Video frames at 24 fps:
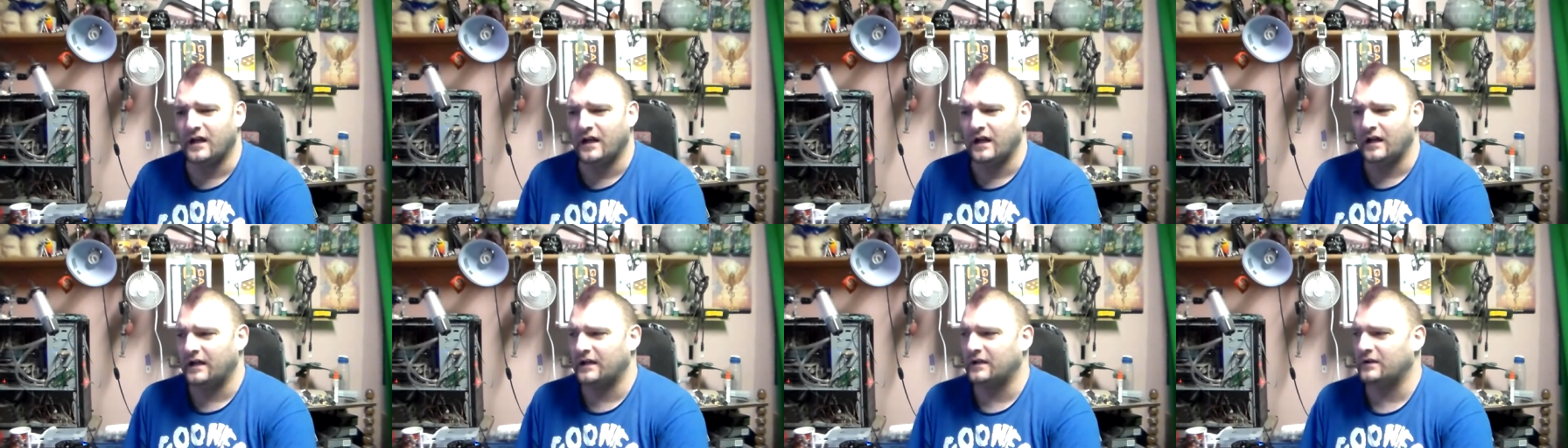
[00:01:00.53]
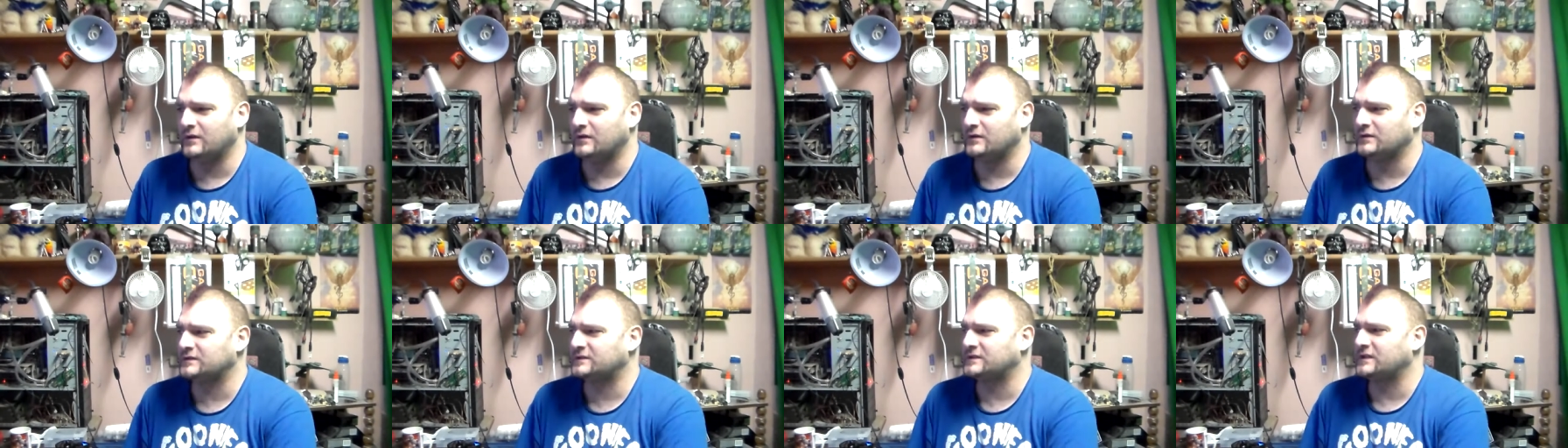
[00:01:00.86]
It
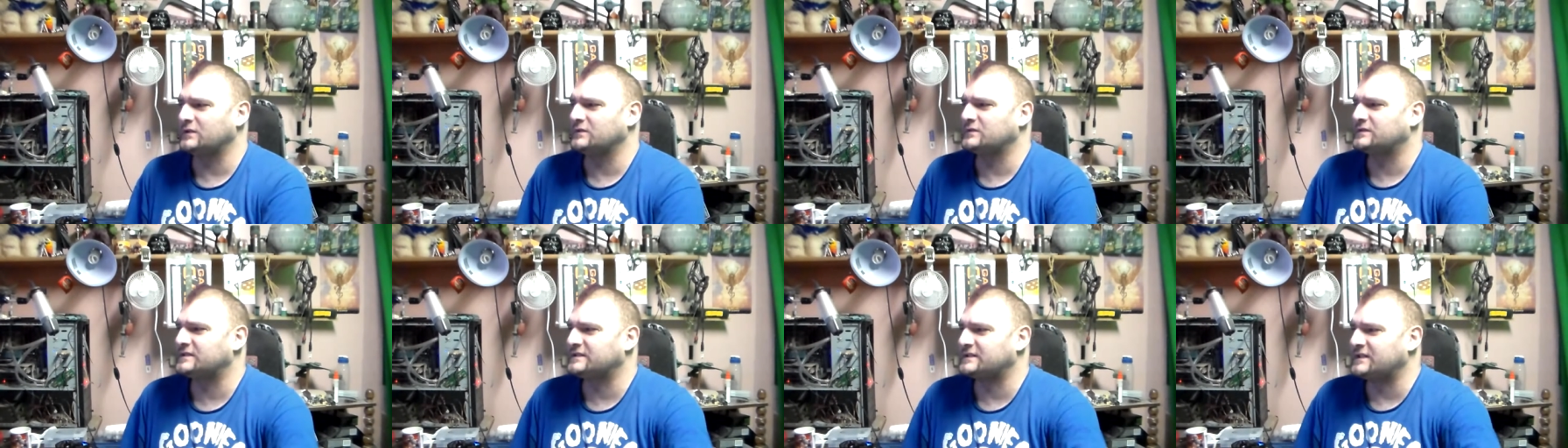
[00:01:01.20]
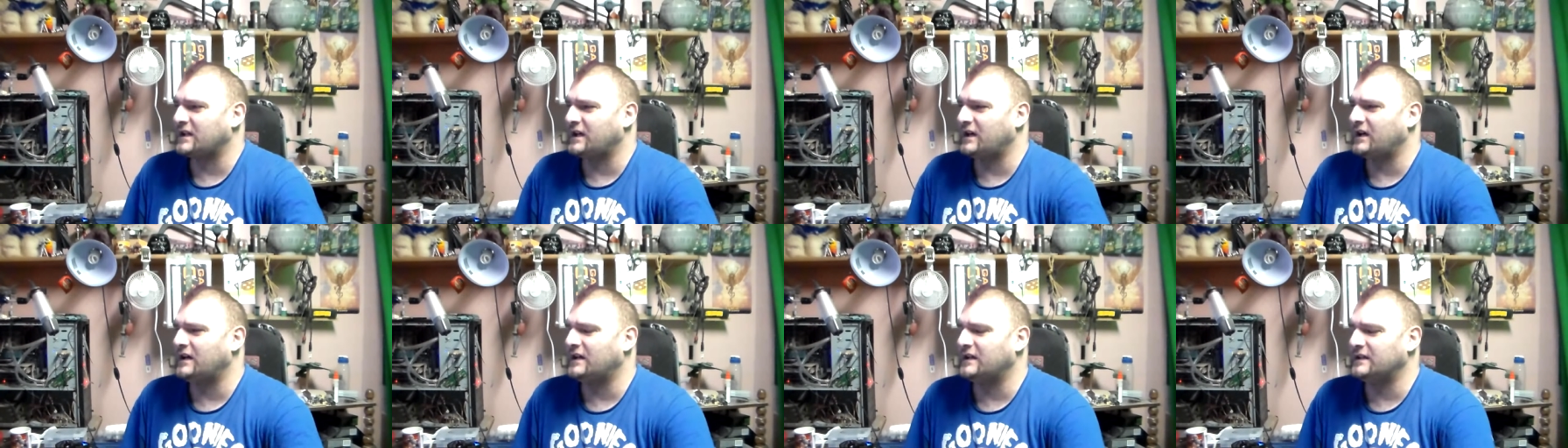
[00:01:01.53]
also
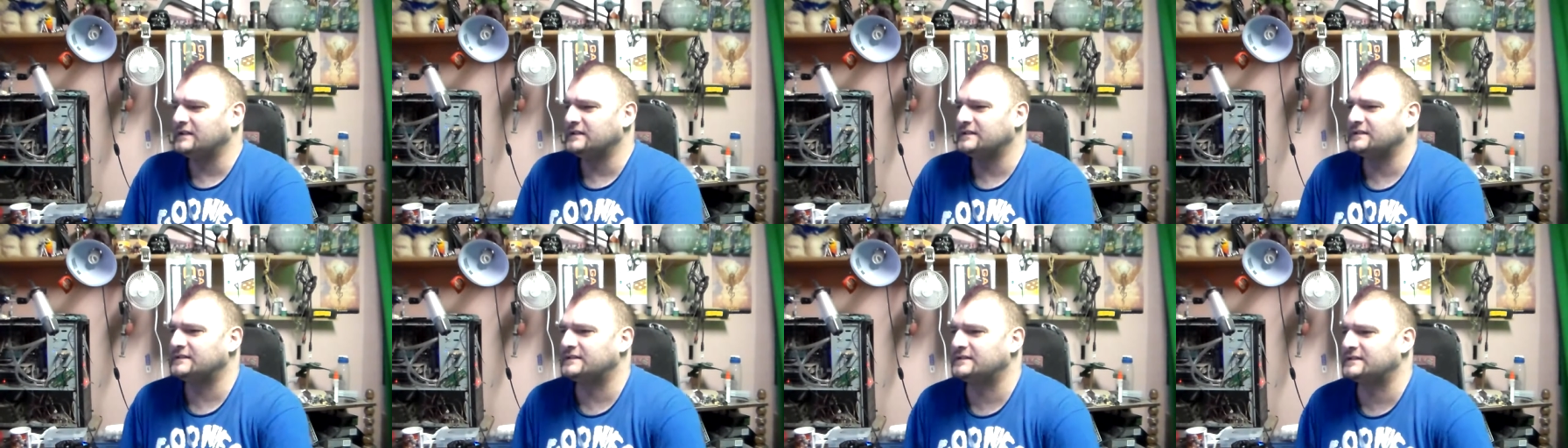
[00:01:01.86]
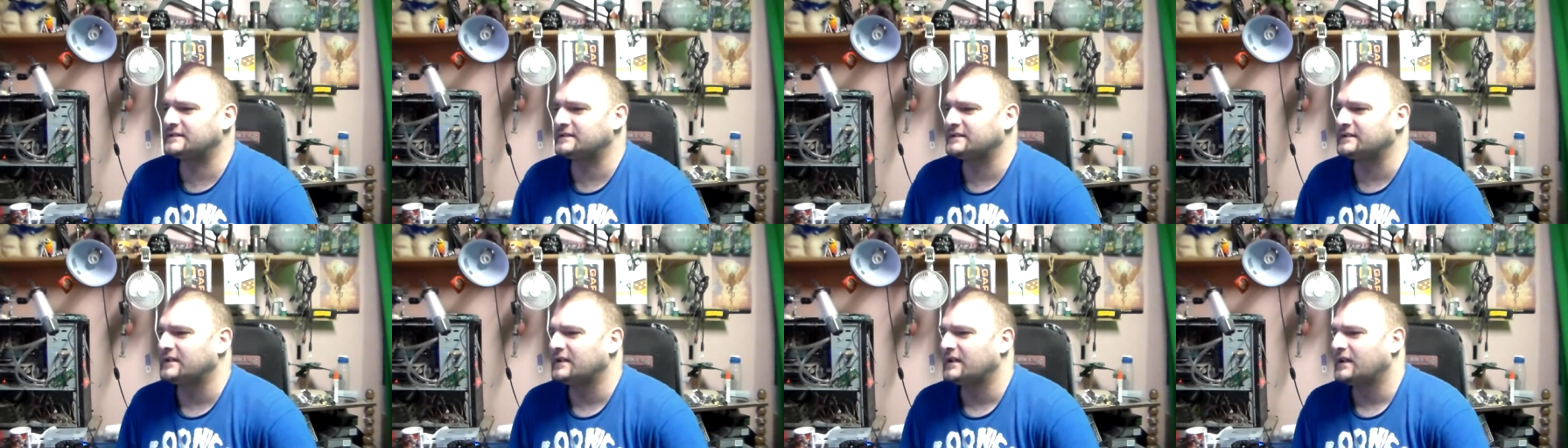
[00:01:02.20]

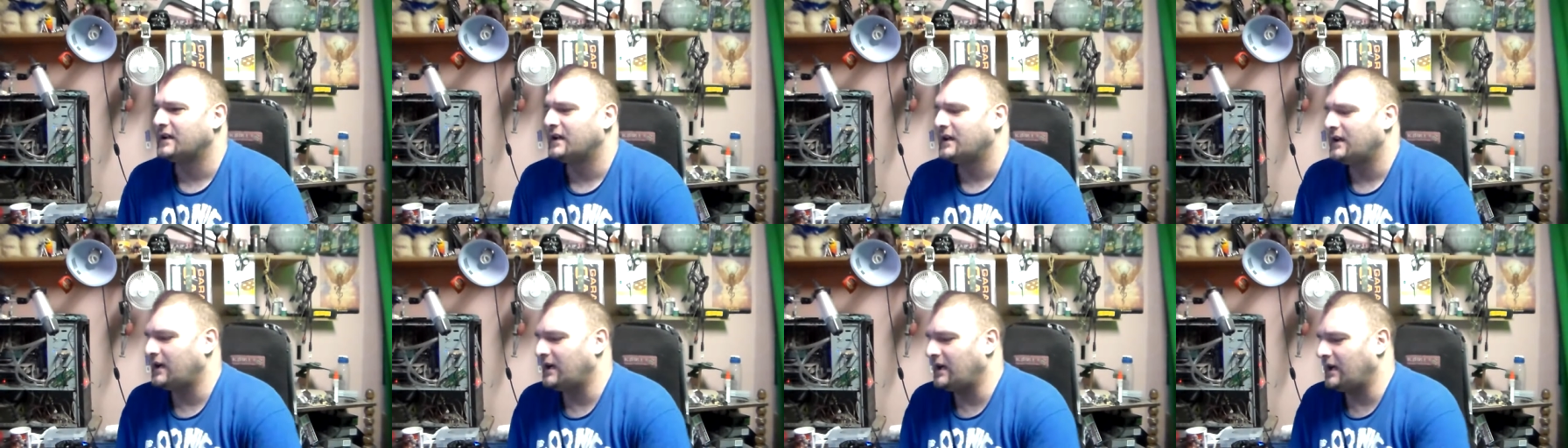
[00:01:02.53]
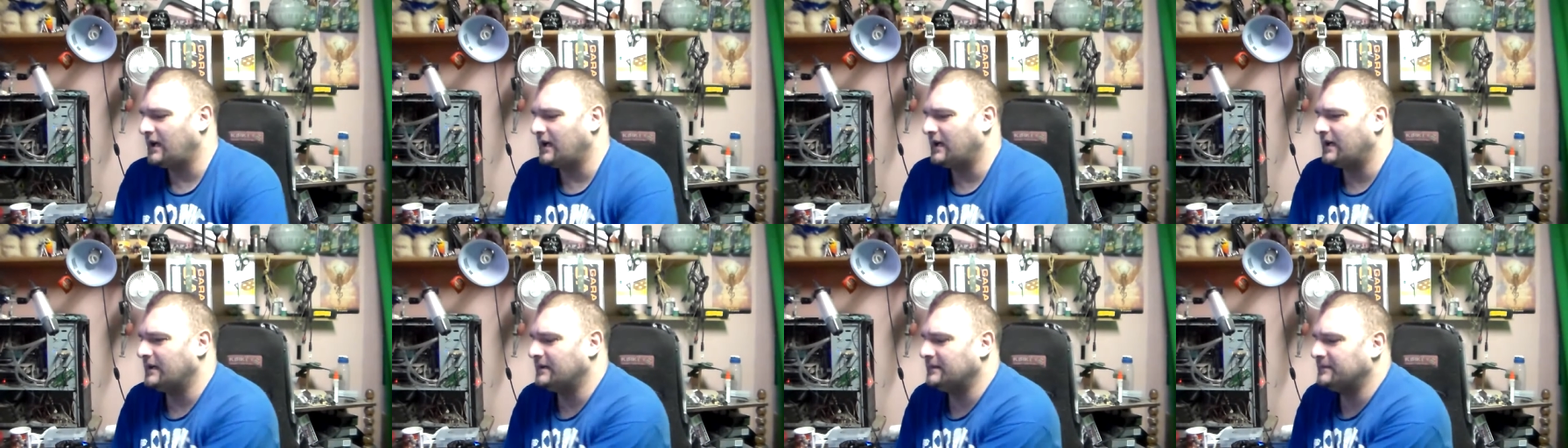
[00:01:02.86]
stars
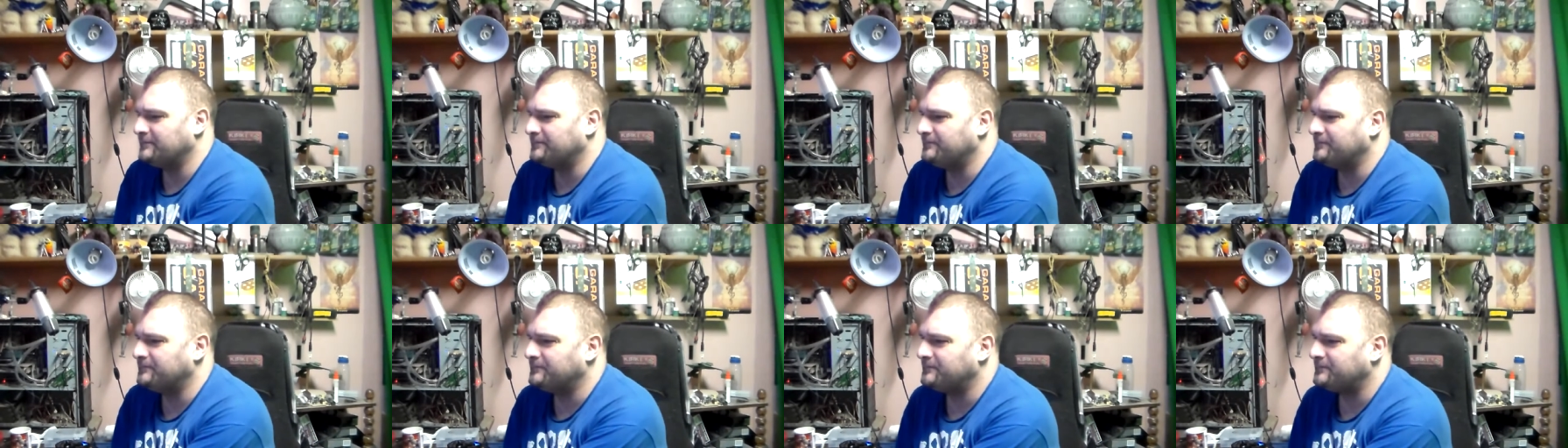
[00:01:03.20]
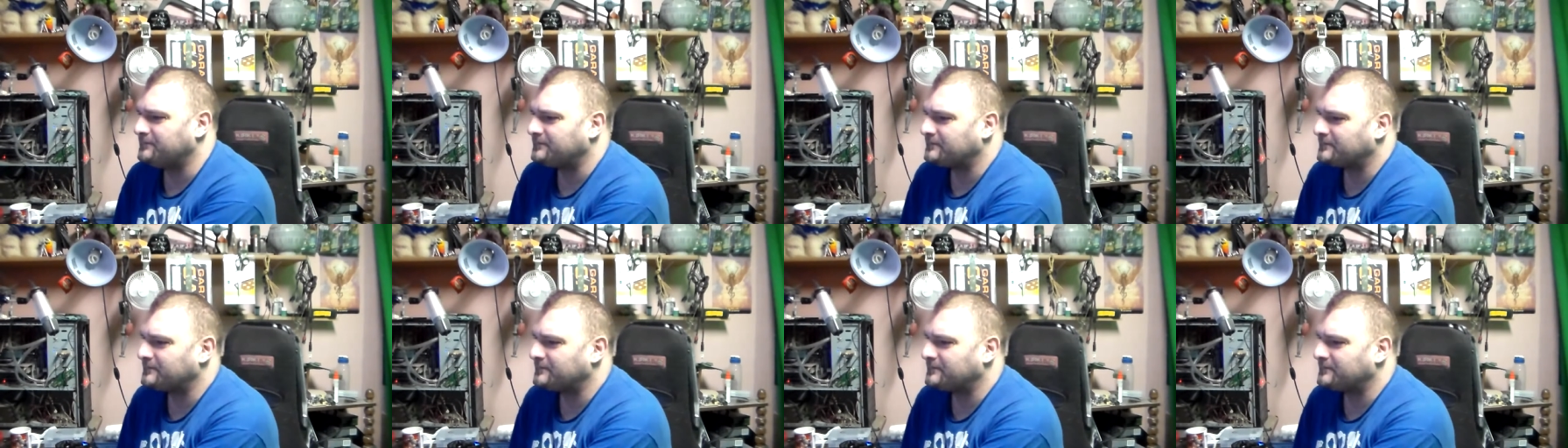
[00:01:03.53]
um,